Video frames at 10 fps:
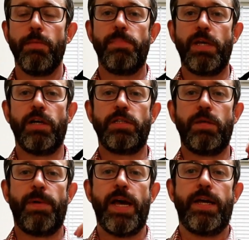because the
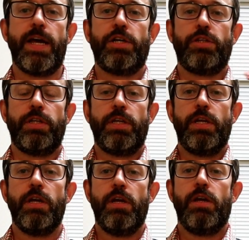bag actually
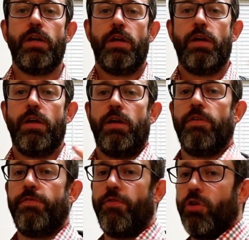
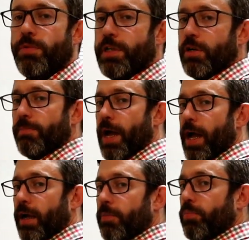forms to your
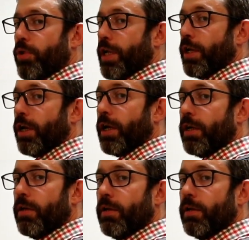back pretty good.